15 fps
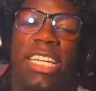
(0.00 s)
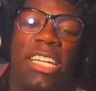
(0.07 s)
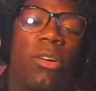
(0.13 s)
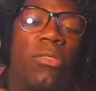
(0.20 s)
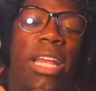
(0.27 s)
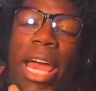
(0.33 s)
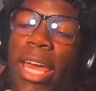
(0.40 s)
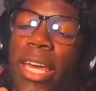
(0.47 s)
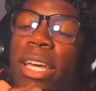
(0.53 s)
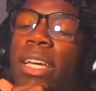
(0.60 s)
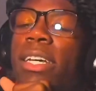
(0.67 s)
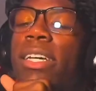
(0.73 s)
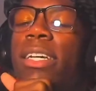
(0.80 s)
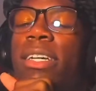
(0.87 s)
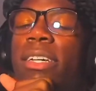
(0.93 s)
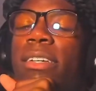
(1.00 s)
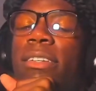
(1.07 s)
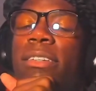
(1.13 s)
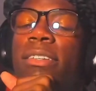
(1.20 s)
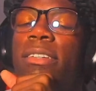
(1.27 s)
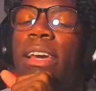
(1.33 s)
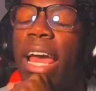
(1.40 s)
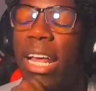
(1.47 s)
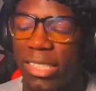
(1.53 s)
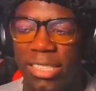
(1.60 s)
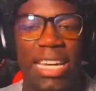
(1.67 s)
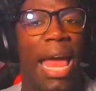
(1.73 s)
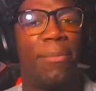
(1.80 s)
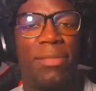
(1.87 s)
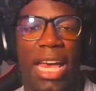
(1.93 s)
single day. And
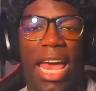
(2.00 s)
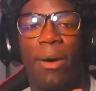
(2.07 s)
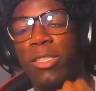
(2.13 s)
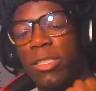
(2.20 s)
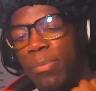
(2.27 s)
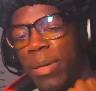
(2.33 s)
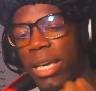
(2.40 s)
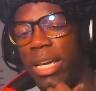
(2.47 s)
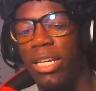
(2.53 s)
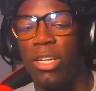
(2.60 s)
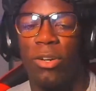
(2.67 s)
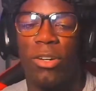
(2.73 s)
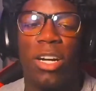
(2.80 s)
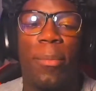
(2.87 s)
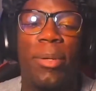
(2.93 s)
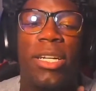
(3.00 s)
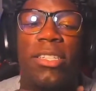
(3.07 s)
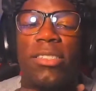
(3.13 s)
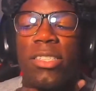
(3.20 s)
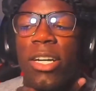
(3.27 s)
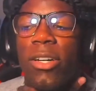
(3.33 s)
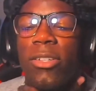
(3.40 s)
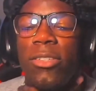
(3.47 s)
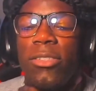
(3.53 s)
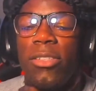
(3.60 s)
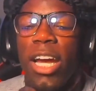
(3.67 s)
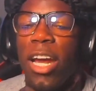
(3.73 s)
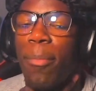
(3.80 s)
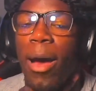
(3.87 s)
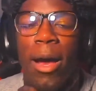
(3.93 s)
Snapchat was big, you know, a couple years ago.
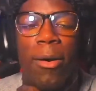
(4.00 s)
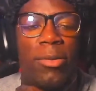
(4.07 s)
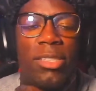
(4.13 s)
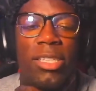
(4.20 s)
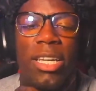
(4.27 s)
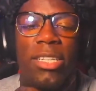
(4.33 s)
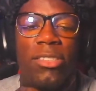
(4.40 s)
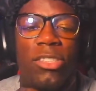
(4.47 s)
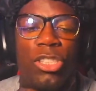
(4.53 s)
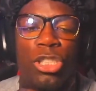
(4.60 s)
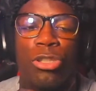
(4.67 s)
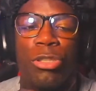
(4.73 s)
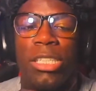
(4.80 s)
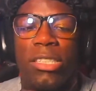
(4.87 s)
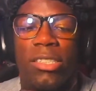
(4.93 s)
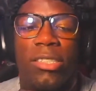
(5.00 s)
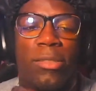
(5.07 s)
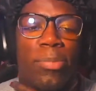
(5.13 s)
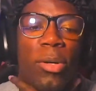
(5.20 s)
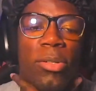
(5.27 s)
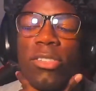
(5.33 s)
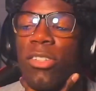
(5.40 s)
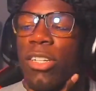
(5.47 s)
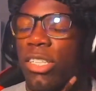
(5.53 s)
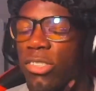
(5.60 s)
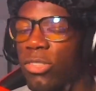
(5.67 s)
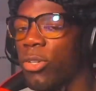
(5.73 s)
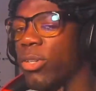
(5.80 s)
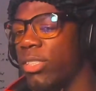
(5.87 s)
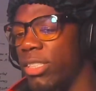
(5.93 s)
Everybody was getting streaks and posting on these
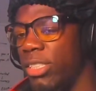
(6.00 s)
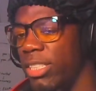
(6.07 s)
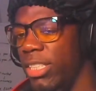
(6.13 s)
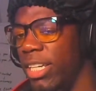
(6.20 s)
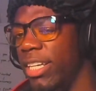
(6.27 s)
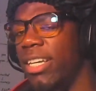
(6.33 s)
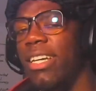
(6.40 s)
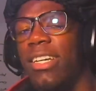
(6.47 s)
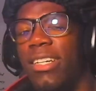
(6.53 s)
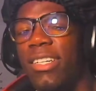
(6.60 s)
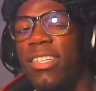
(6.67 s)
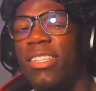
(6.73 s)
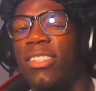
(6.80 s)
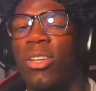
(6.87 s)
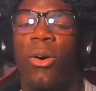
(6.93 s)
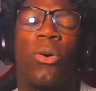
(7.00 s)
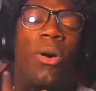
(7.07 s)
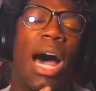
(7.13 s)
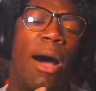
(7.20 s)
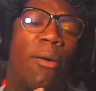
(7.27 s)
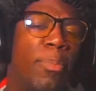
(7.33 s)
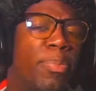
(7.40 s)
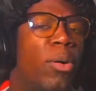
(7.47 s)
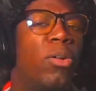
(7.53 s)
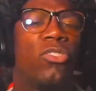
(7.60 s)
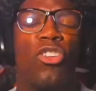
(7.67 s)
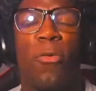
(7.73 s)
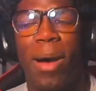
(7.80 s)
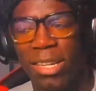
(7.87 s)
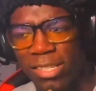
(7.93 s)
stories and shit. So I would
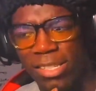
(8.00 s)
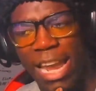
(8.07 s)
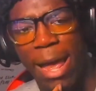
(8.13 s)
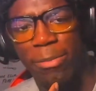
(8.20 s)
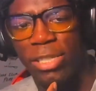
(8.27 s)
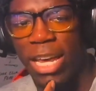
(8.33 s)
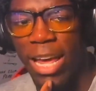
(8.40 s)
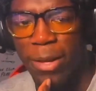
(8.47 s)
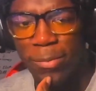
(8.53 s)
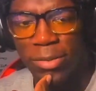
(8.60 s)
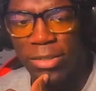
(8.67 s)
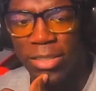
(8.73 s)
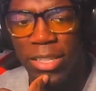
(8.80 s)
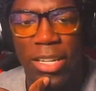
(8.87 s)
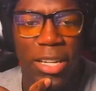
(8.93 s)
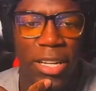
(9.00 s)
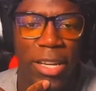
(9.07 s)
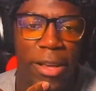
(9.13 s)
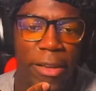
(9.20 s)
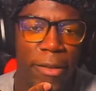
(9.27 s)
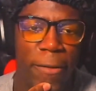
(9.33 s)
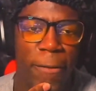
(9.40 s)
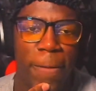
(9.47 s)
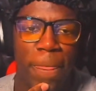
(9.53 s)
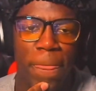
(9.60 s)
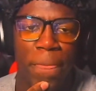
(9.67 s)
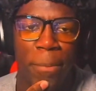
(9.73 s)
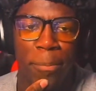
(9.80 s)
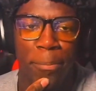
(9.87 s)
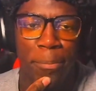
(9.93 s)
post on my Snapchats,
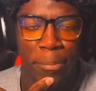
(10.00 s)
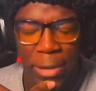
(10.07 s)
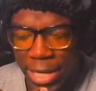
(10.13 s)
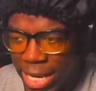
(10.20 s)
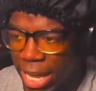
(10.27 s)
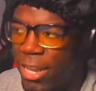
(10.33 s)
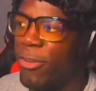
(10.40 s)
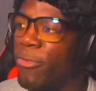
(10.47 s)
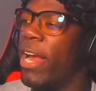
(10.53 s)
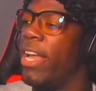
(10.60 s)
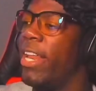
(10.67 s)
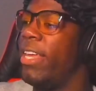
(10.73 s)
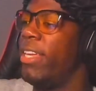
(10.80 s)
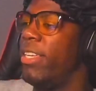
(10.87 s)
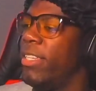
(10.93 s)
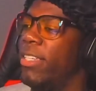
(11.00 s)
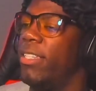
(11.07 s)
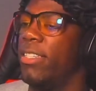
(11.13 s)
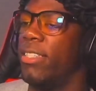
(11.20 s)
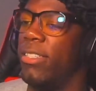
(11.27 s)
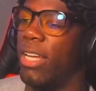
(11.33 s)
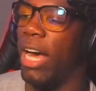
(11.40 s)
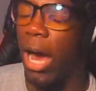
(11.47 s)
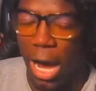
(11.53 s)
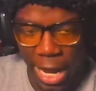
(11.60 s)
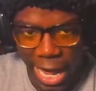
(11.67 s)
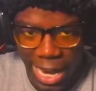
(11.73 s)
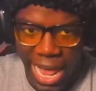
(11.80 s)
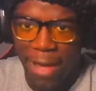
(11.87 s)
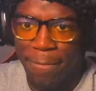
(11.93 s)
me getting ready.
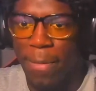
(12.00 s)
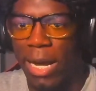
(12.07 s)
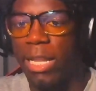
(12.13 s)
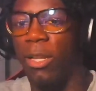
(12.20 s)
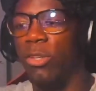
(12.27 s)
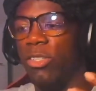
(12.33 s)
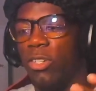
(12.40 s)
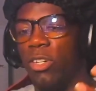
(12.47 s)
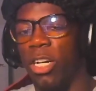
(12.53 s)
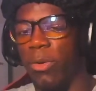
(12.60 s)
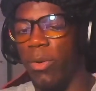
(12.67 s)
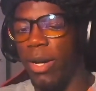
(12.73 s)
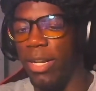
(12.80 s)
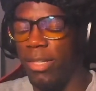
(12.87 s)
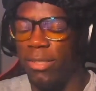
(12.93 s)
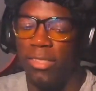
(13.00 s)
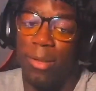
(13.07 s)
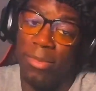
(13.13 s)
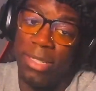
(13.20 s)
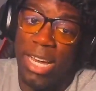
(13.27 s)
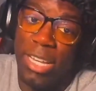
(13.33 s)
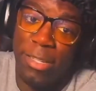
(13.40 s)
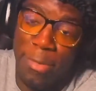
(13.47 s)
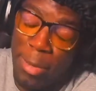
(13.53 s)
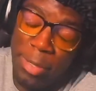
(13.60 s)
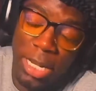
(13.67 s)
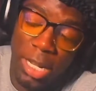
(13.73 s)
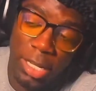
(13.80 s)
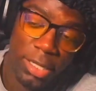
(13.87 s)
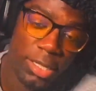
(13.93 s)
I'd have my clothes on already, sometimes,
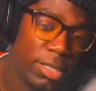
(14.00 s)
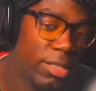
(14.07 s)
maybe not.